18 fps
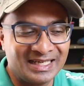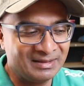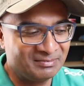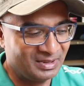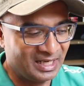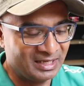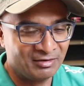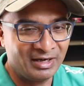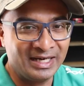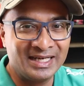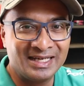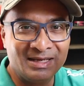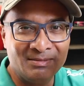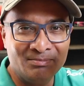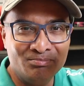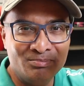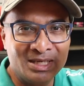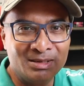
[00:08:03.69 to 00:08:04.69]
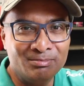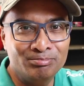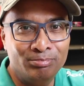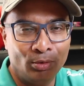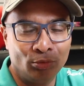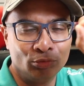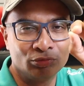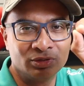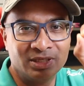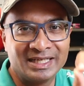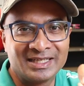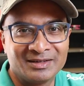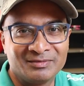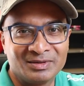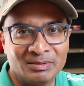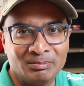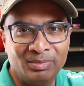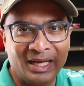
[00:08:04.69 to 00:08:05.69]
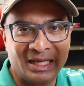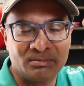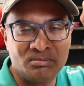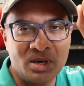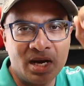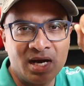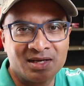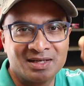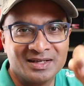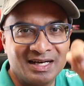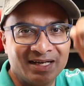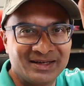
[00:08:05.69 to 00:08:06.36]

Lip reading: I write it in big bold letter with a black marker.